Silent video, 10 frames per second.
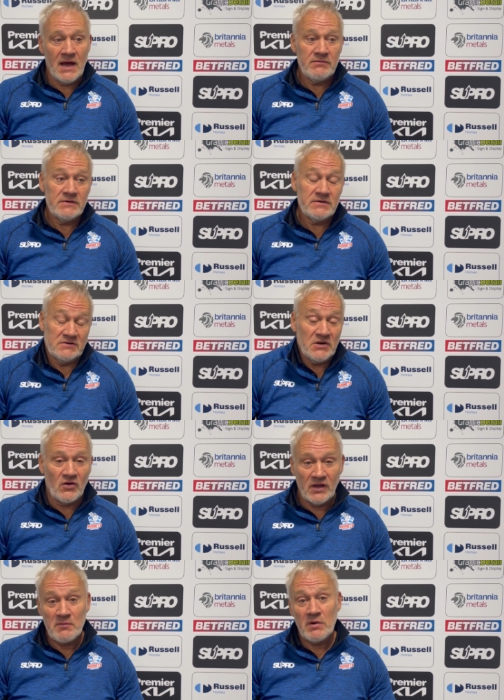and you
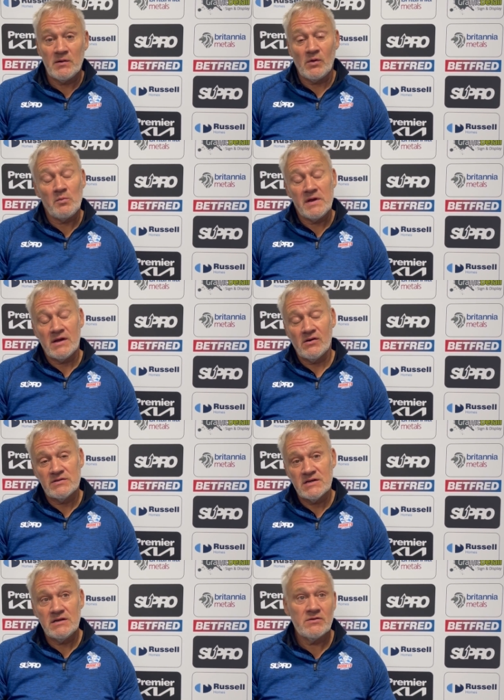know, long may, it
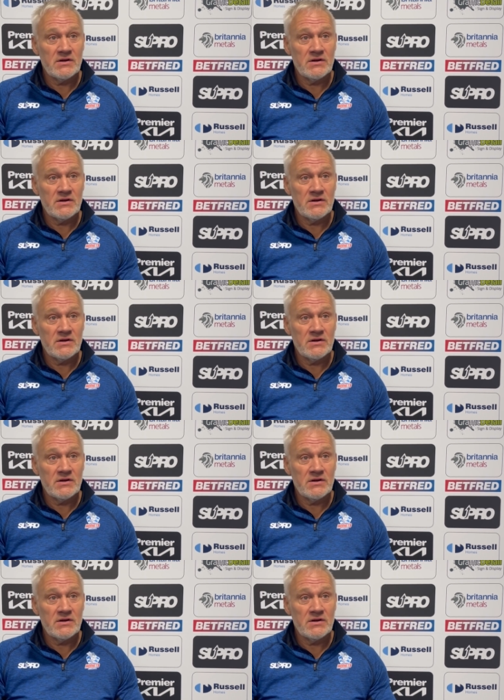continue.